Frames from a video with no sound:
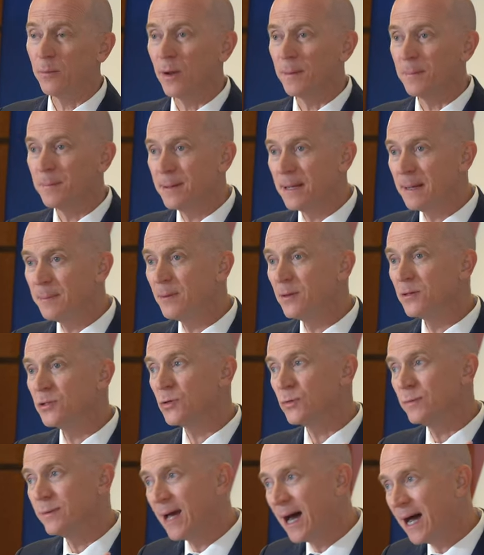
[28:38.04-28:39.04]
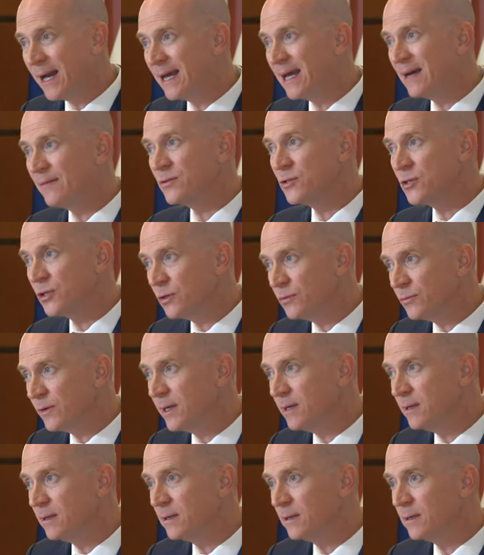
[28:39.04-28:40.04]
when people do not have
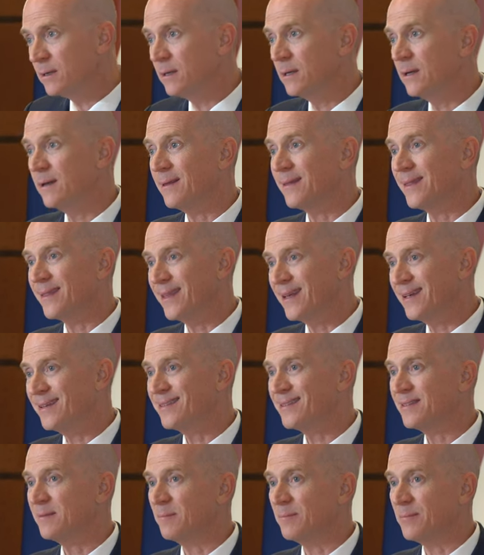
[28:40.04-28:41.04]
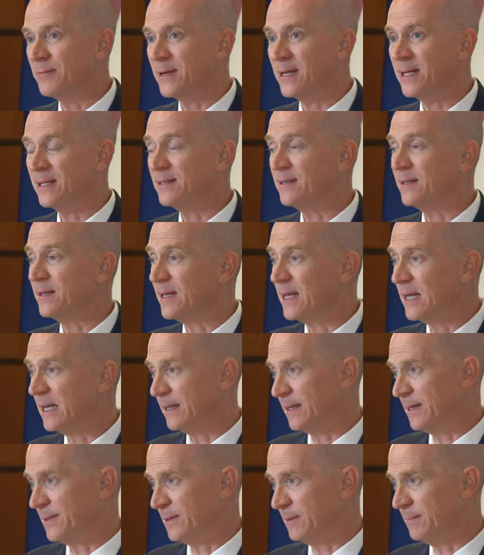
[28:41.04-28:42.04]
children, this breeds
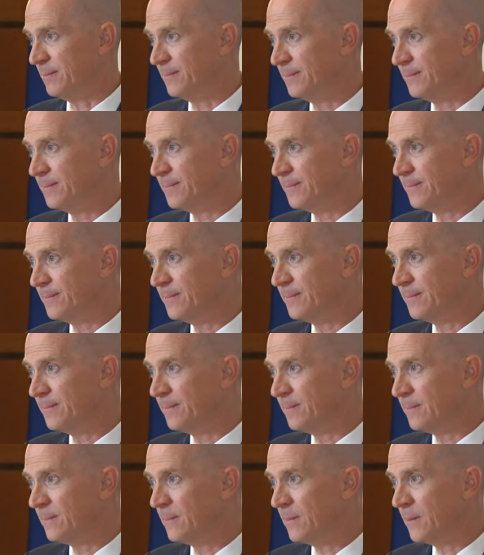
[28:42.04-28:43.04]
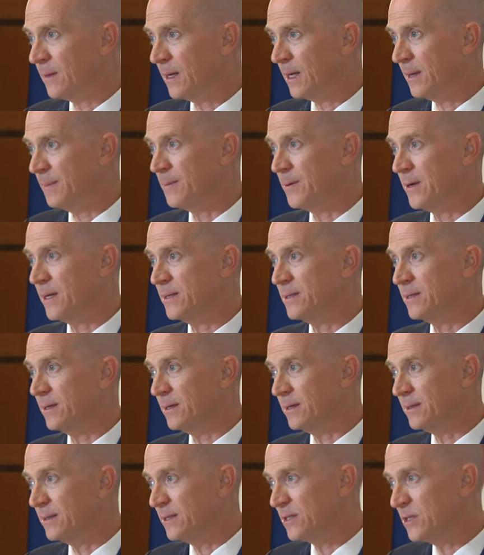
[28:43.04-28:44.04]
nihilism. It breeds
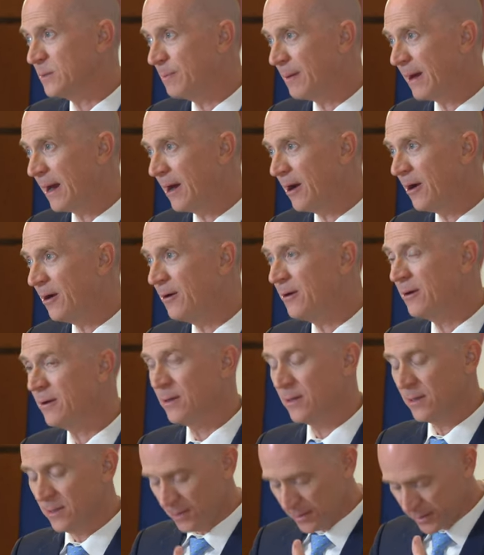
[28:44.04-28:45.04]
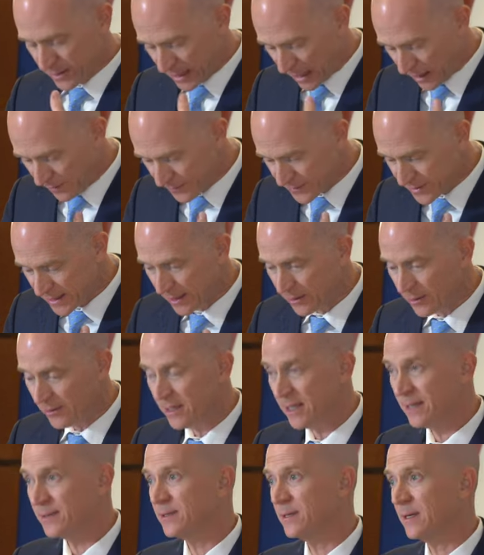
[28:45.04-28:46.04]
despair,
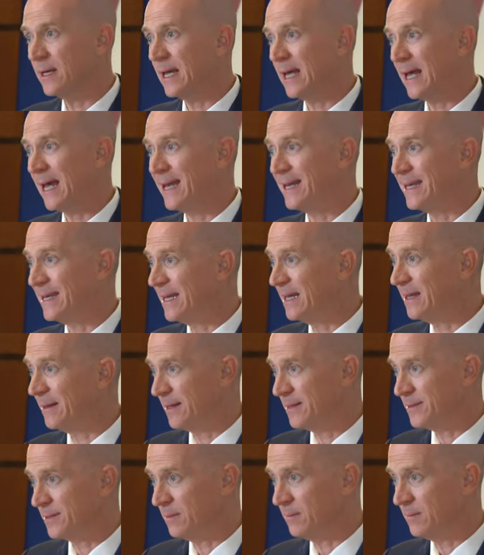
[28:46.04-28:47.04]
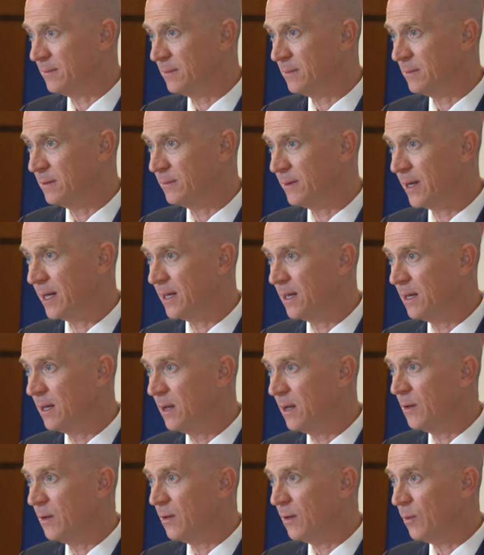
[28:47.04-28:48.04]
self-centeredness, and nihilism, right?
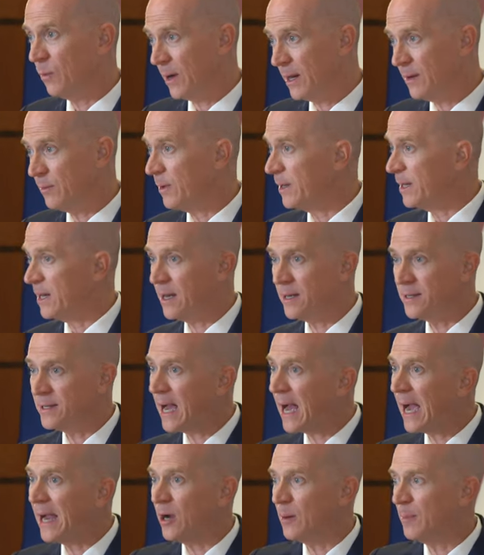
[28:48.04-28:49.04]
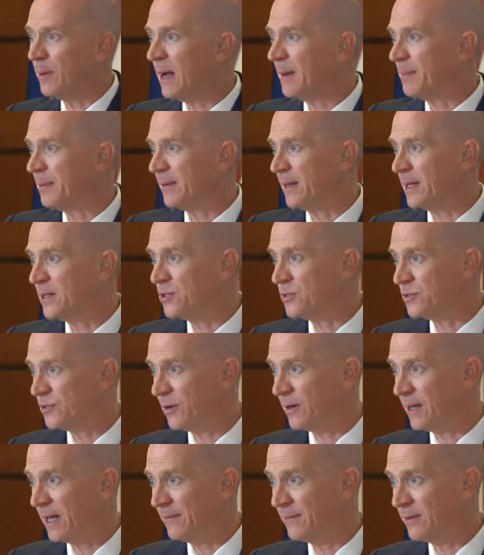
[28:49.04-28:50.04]
When entire populations
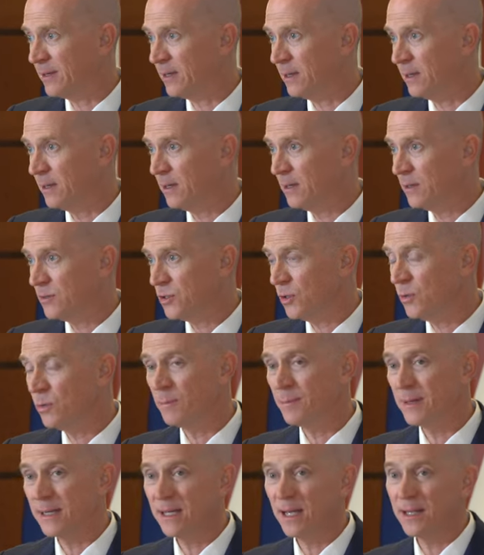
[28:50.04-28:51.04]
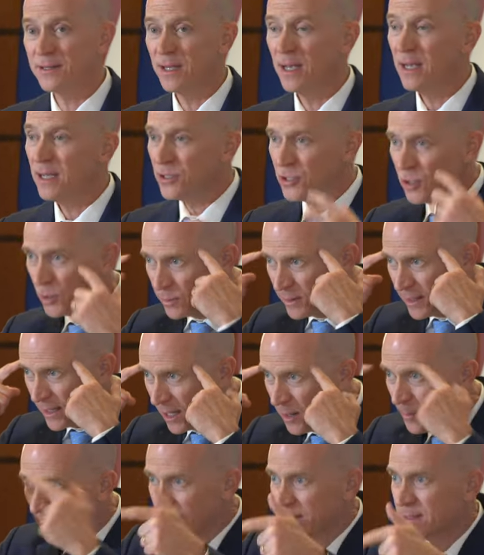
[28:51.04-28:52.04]
aren't having children, because children
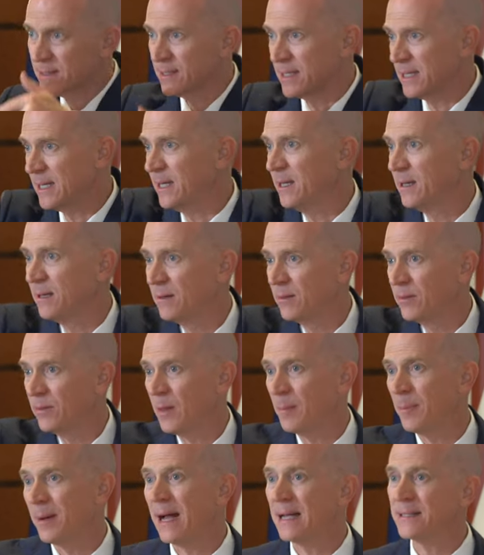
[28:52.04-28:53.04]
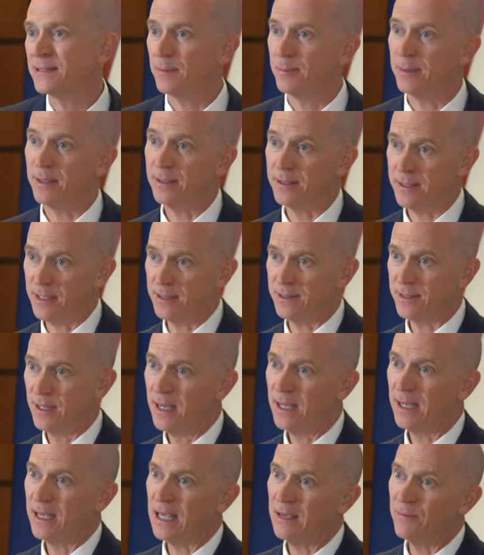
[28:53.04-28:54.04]
help us see the possibilities,
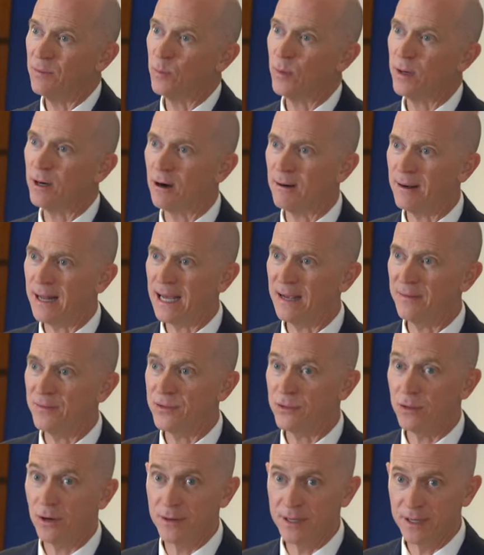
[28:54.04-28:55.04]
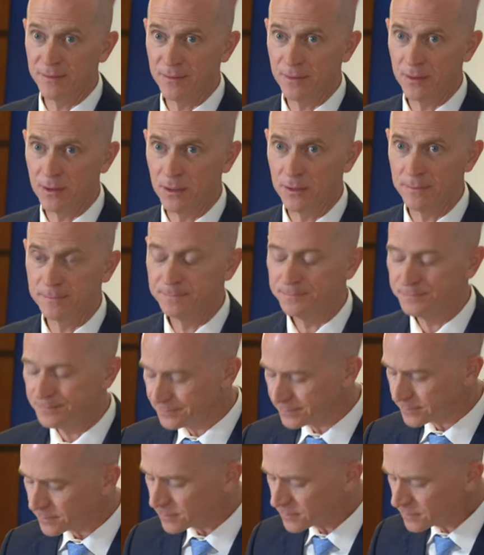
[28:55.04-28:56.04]
even when our lives are difficult.
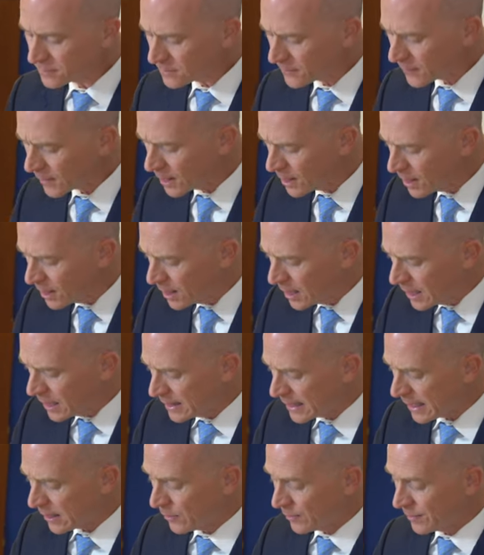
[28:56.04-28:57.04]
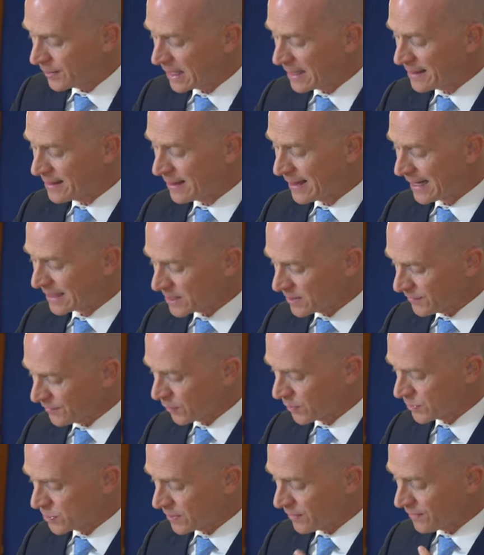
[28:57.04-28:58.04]
Now, then that's the
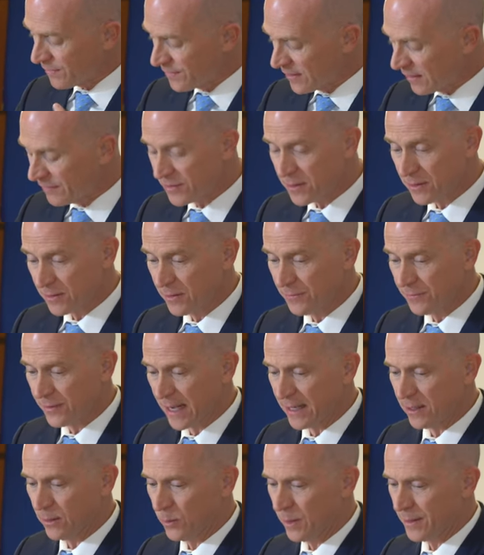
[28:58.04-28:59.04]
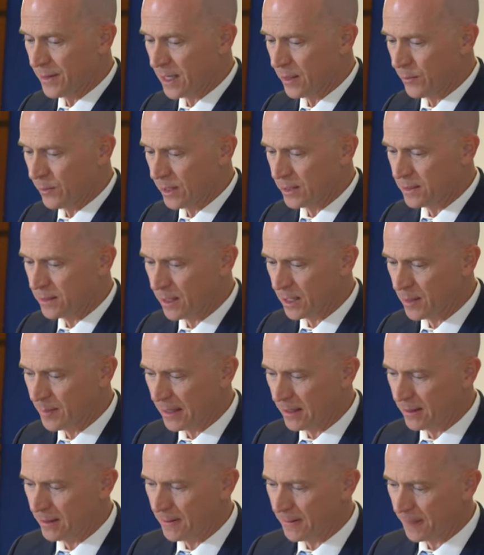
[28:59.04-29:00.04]
fourth. So the fifth, the final one that I want to talk
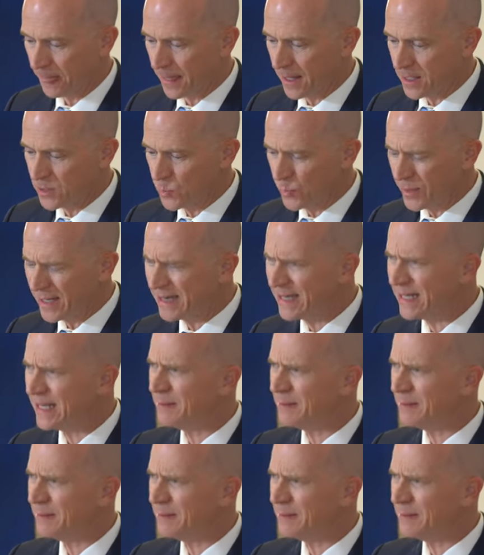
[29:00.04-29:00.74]
about is really